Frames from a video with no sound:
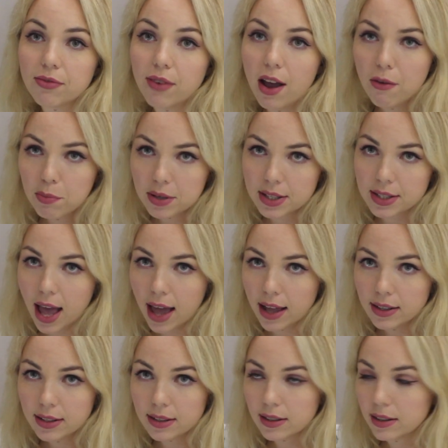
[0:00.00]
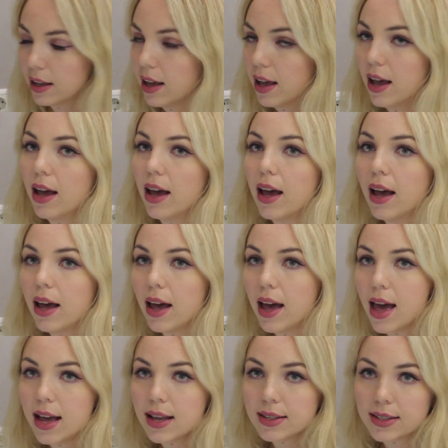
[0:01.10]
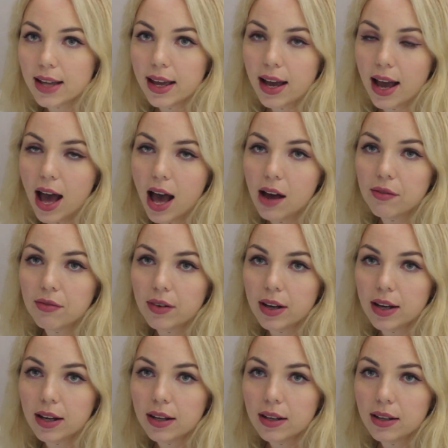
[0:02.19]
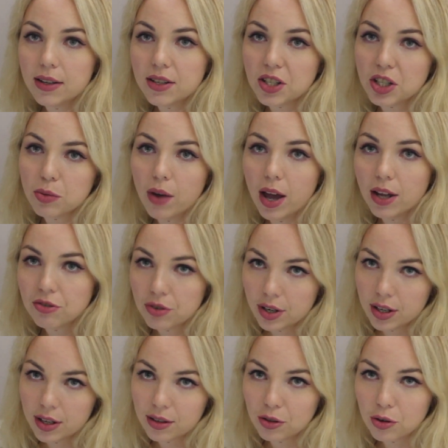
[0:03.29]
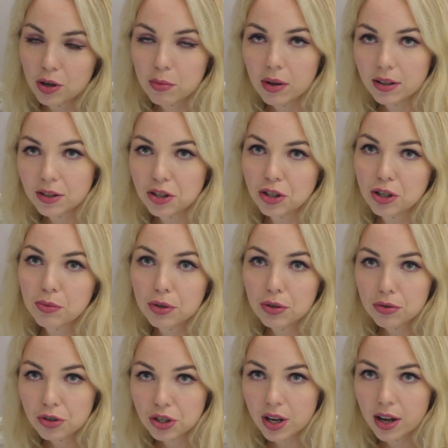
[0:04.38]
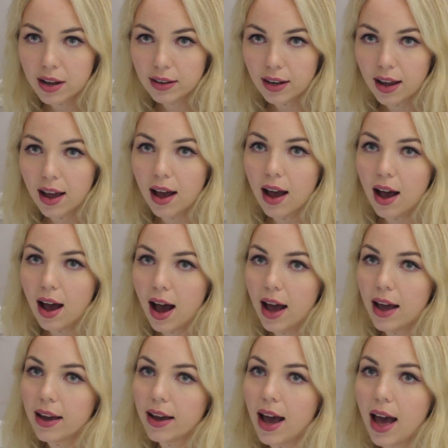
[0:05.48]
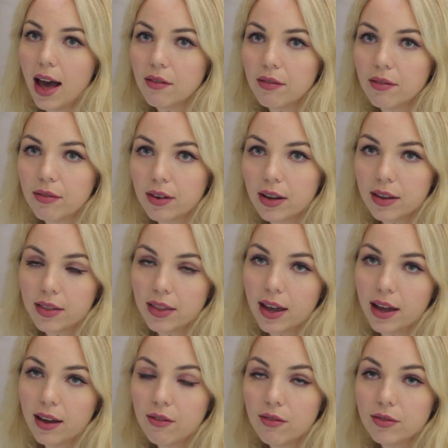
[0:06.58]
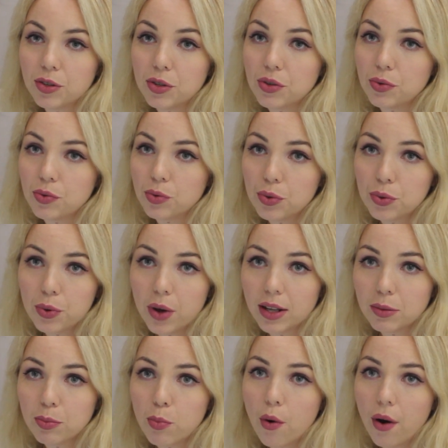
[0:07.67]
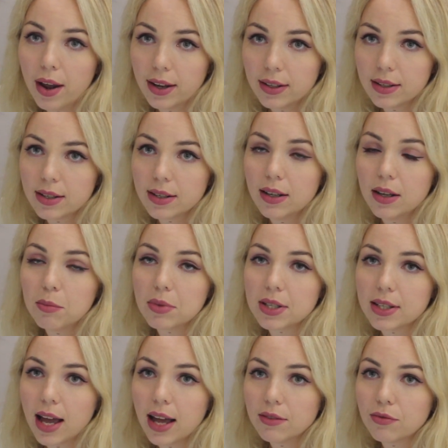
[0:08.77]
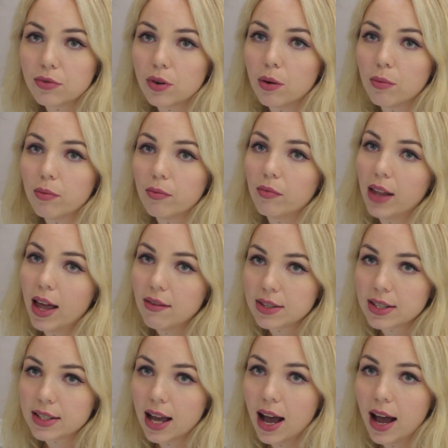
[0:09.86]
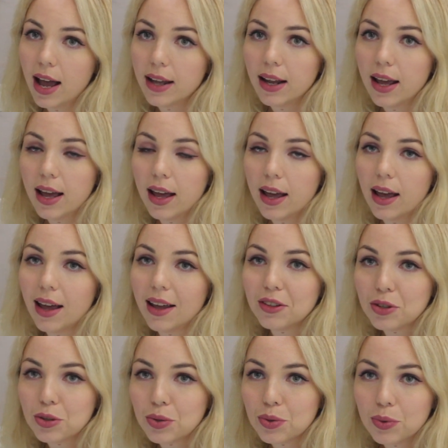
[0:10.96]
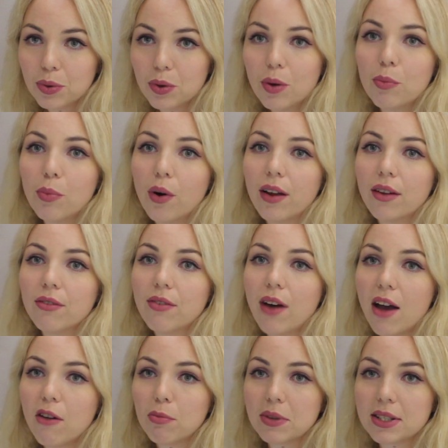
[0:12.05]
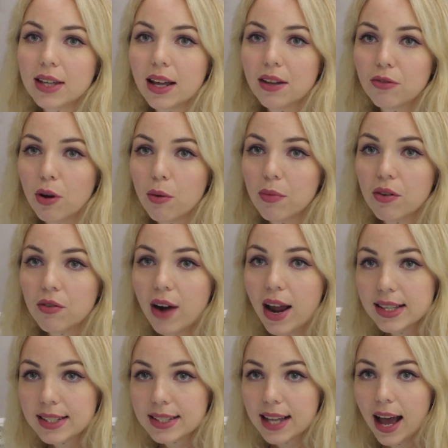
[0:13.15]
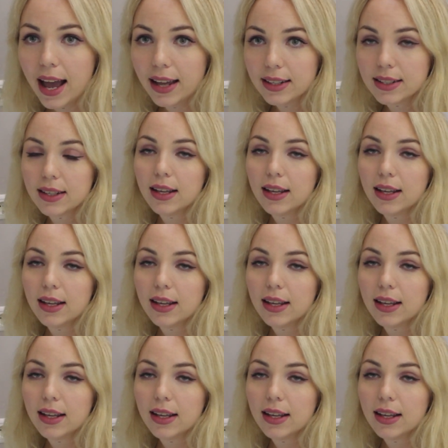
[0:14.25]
5%, as I have a symmetric normal distribution. I have the 2.0% from left side and 2.5% from the right side.